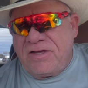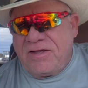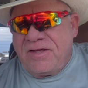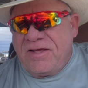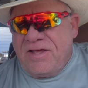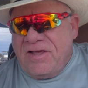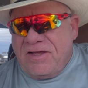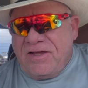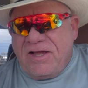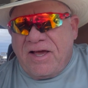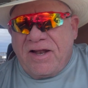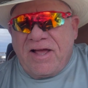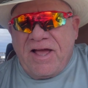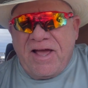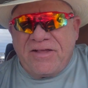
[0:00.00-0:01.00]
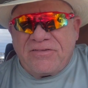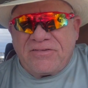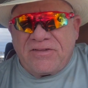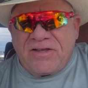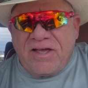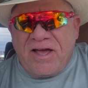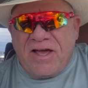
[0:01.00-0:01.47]
you gotta
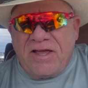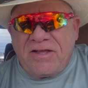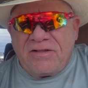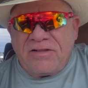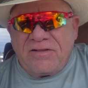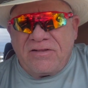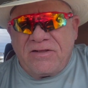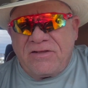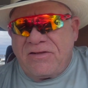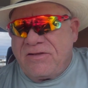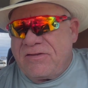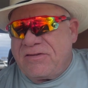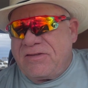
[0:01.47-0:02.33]
ask the guy at the